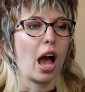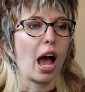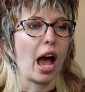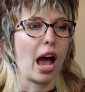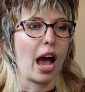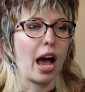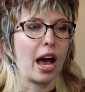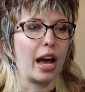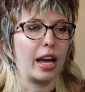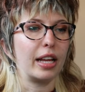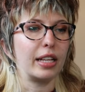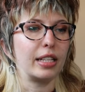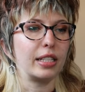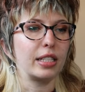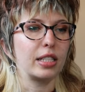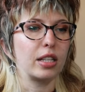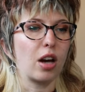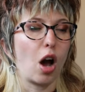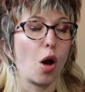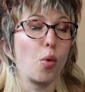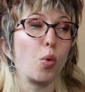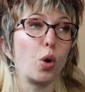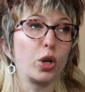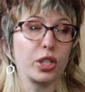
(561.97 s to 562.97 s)
And
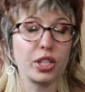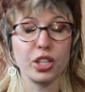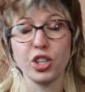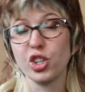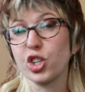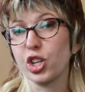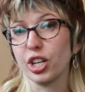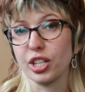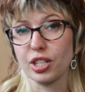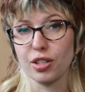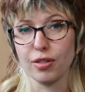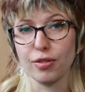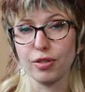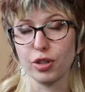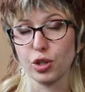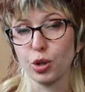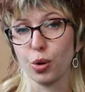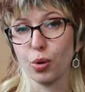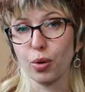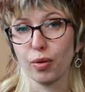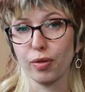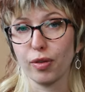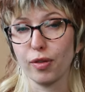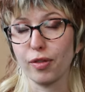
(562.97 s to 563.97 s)
I wasn't just a
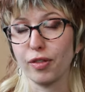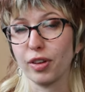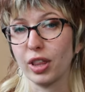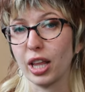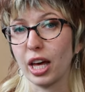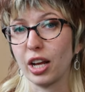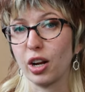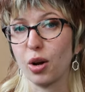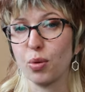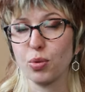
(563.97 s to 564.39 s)
photographer for that,